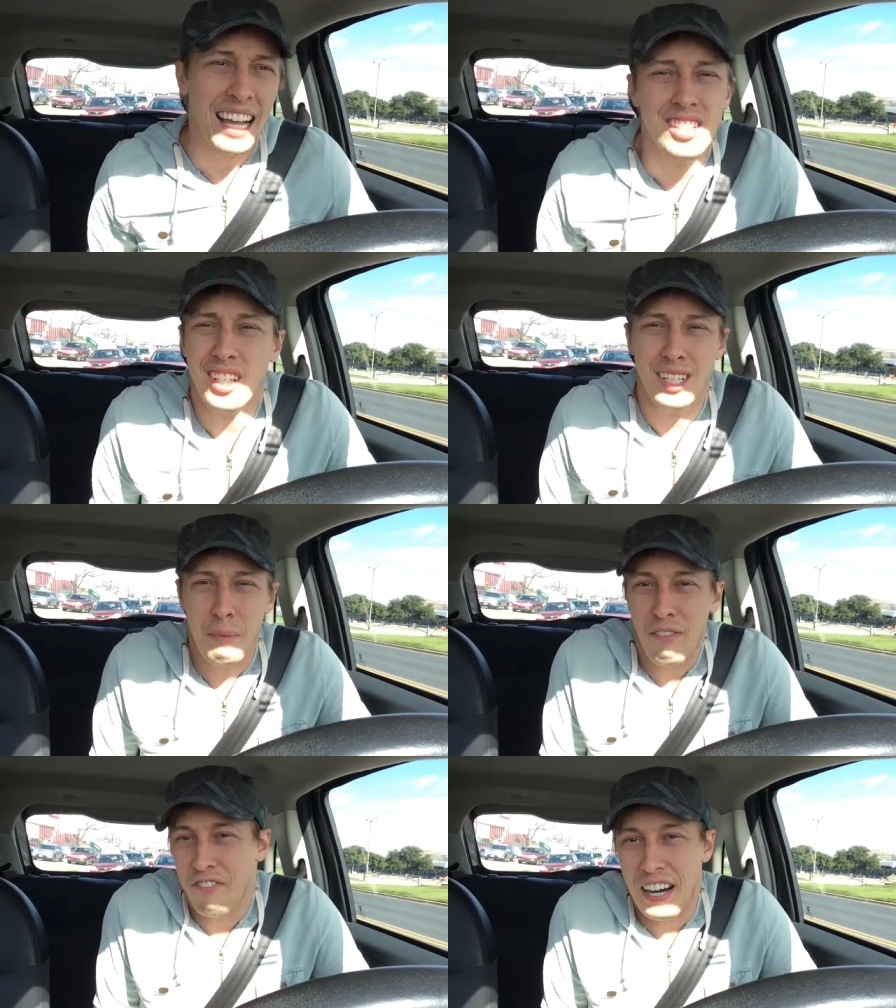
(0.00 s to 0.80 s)
It's gonna
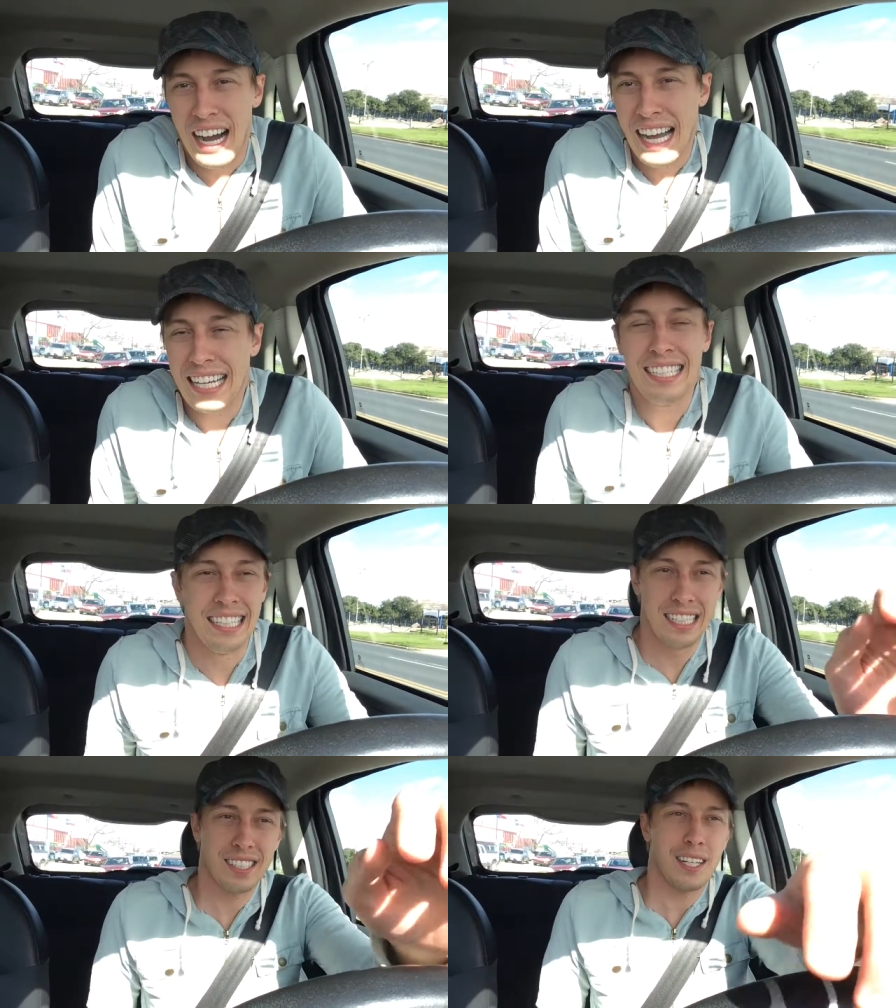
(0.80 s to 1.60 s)
be
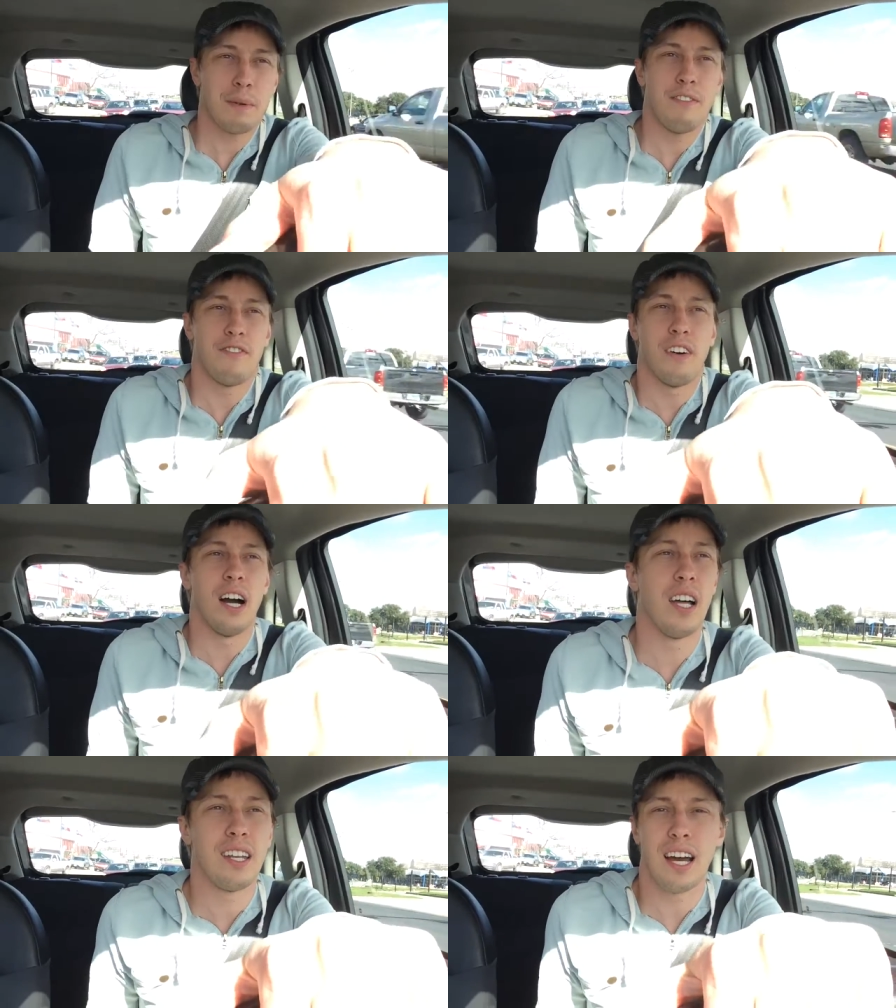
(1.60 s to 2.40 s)
fine. It's gonna be
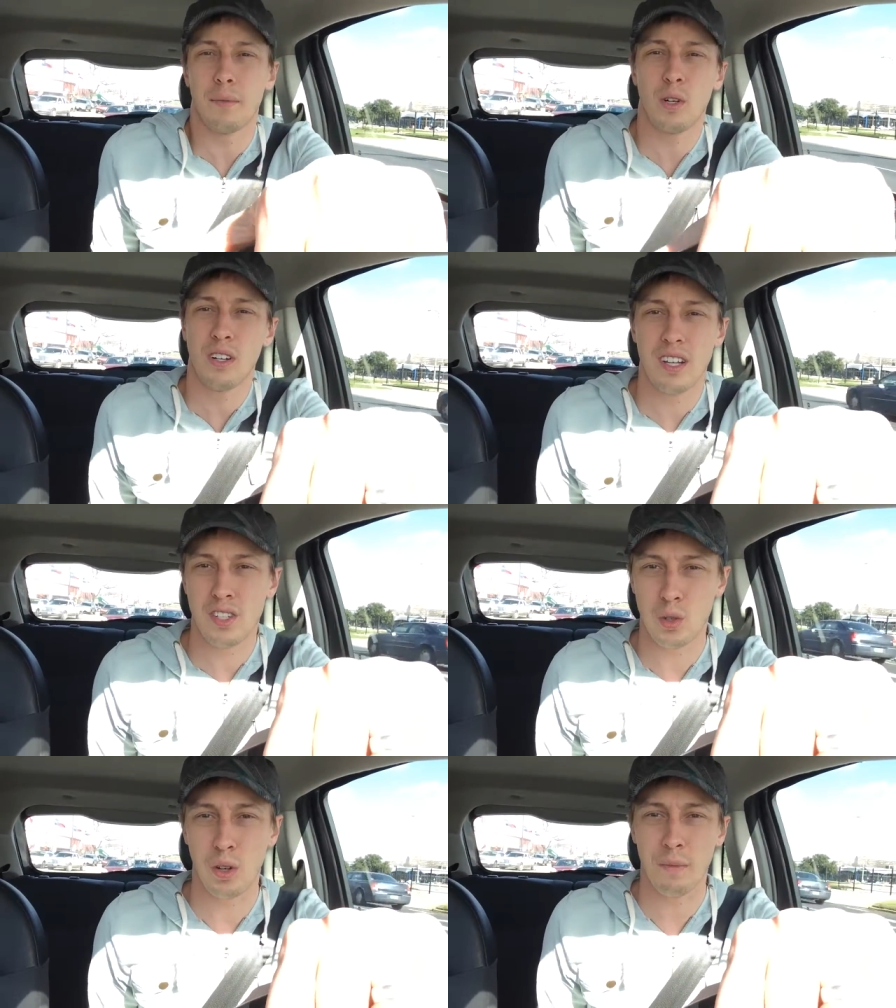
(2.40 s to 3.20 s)
fun. I'm gonna
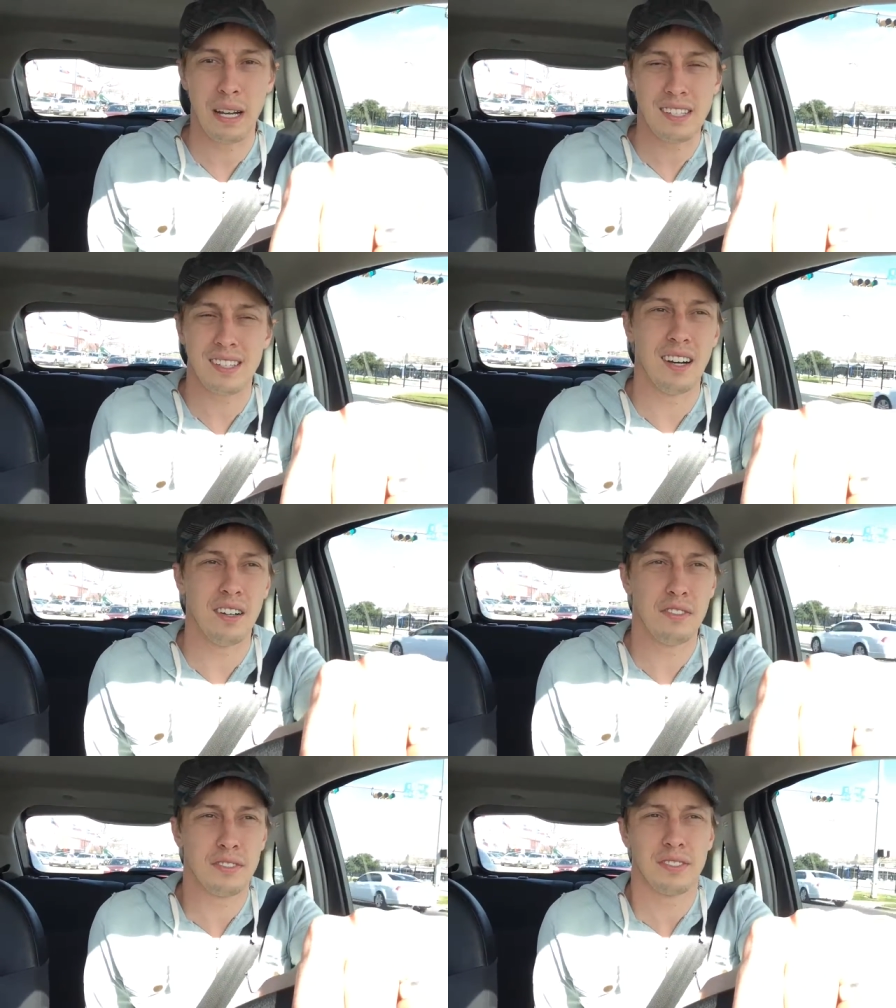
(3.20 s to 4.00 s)
enjoy myself.